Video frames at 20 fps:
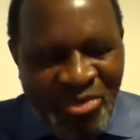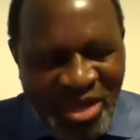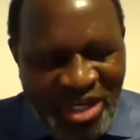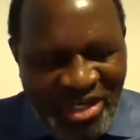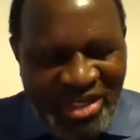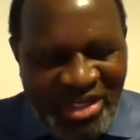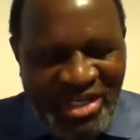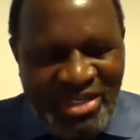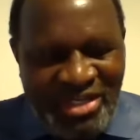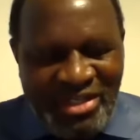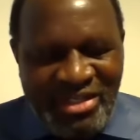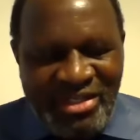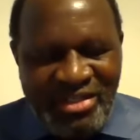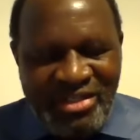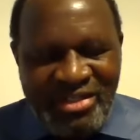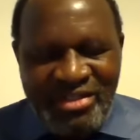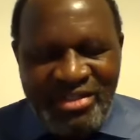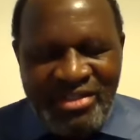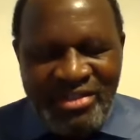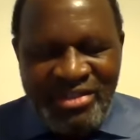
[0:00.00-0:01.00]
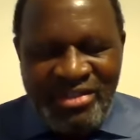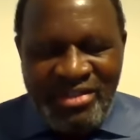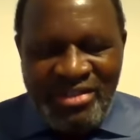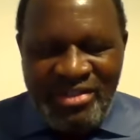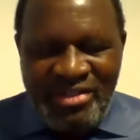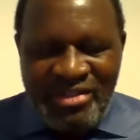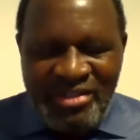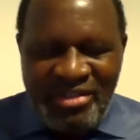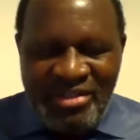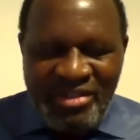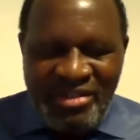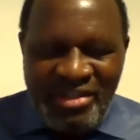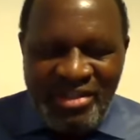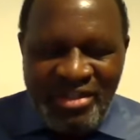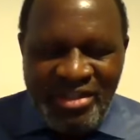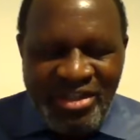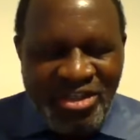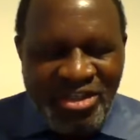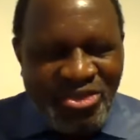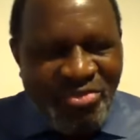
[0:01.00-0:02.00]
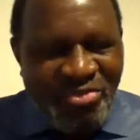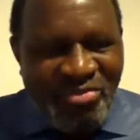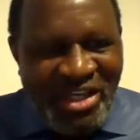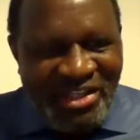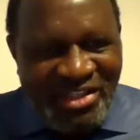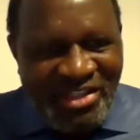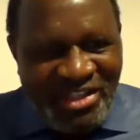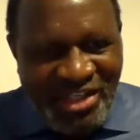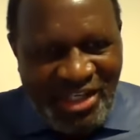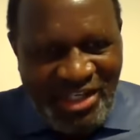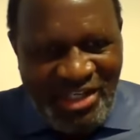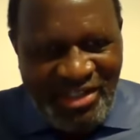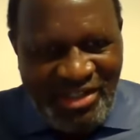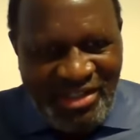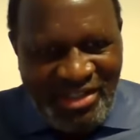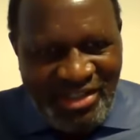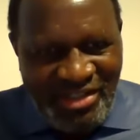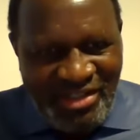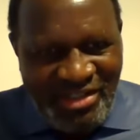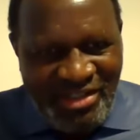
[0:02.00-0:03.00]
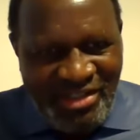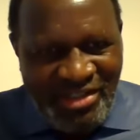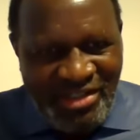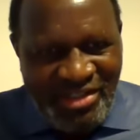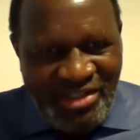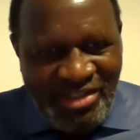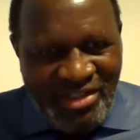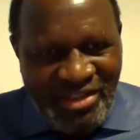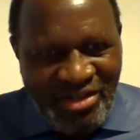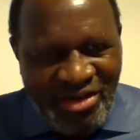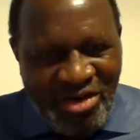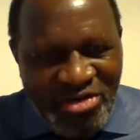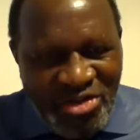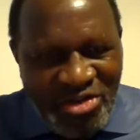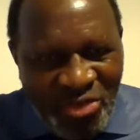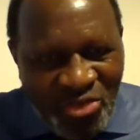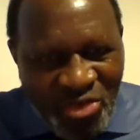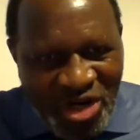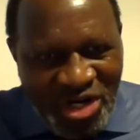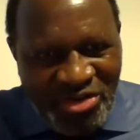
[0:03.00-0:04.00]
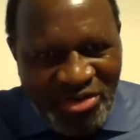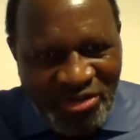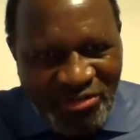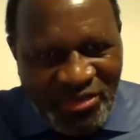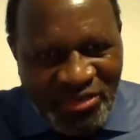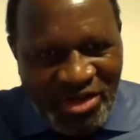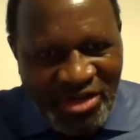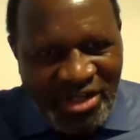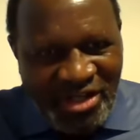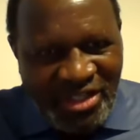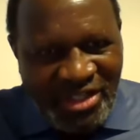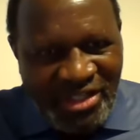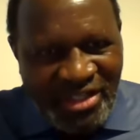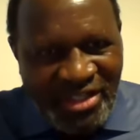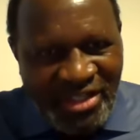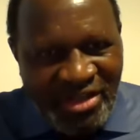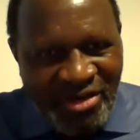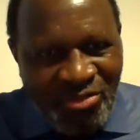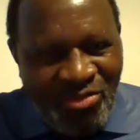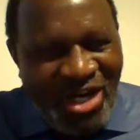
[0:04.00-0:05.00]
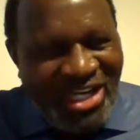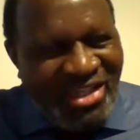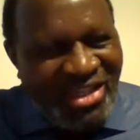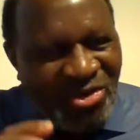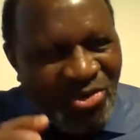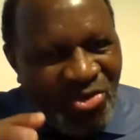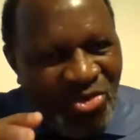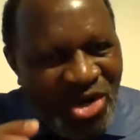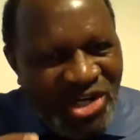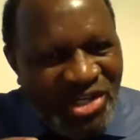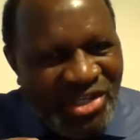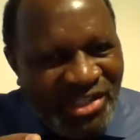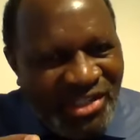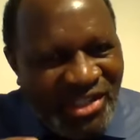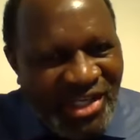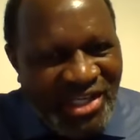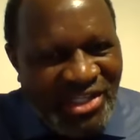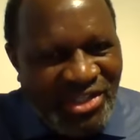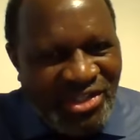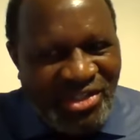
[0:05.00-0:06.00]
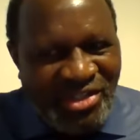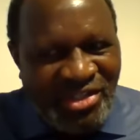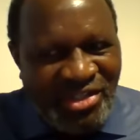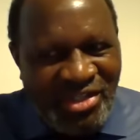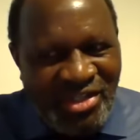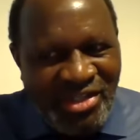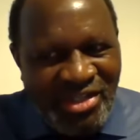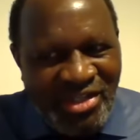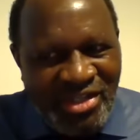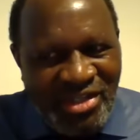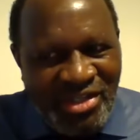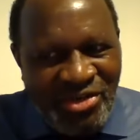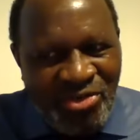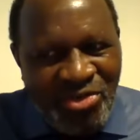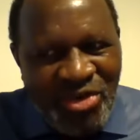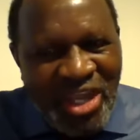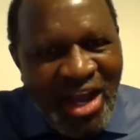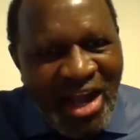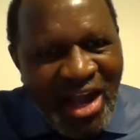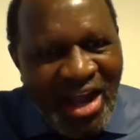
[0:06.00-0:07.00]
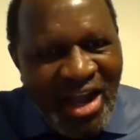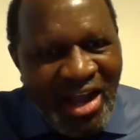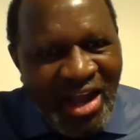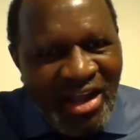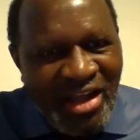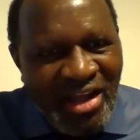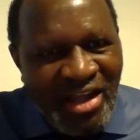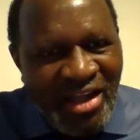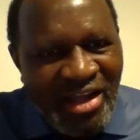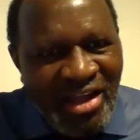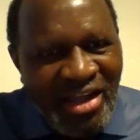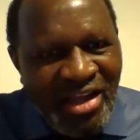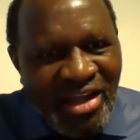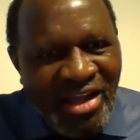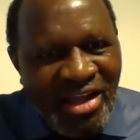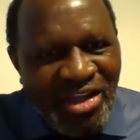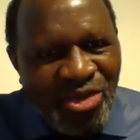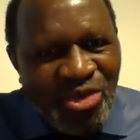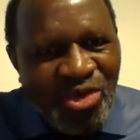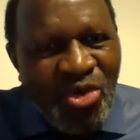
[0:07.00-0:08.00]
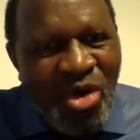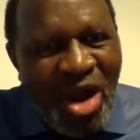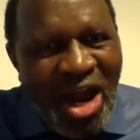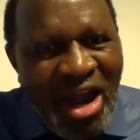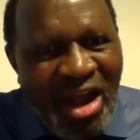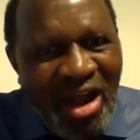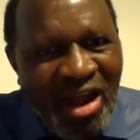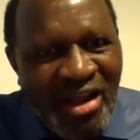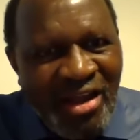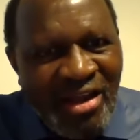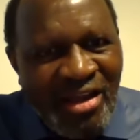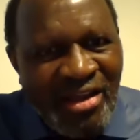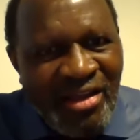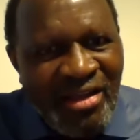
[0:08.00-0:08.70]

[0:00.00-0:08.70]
We need to meditate on the word of God. What the word says, we are, you are.